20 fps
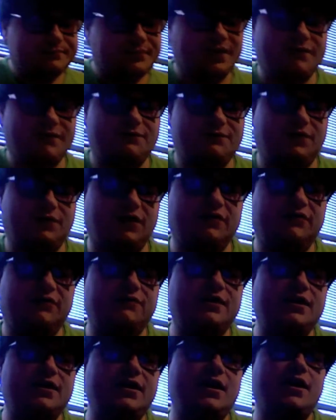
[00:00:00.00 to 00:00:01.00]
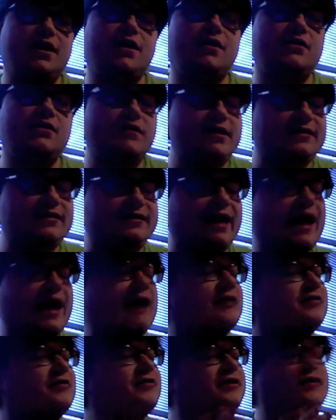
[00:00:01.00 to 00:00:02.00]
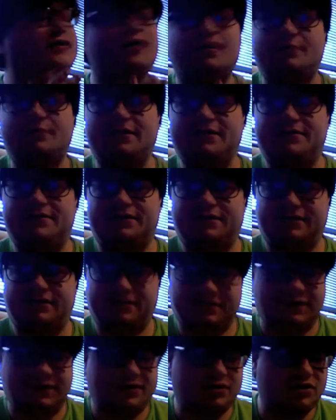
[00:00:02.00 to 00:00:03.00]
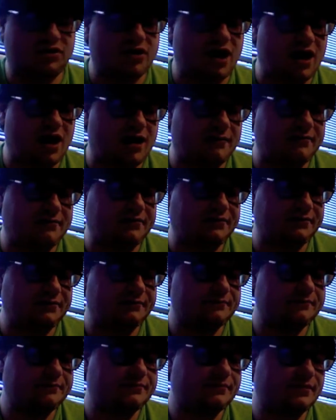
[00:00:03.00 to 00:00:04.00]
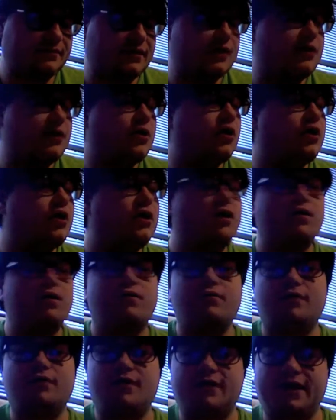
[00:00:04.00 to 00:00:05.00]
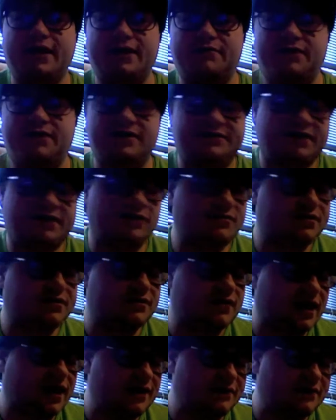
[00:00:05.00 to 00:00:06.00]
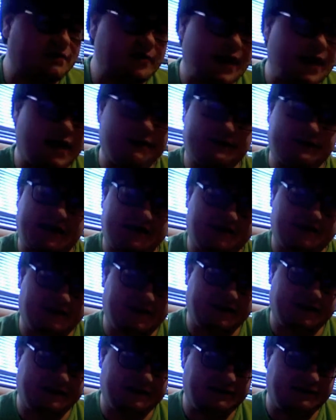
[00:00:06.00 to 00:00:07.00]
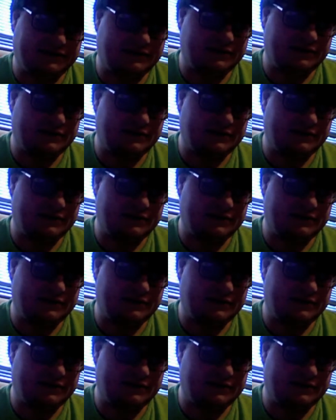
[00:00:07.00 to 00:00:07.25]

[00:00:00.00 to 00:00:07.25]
first video is actually going to be the Killer Noms. Okay, we're going to start with the live from the house after Nancy's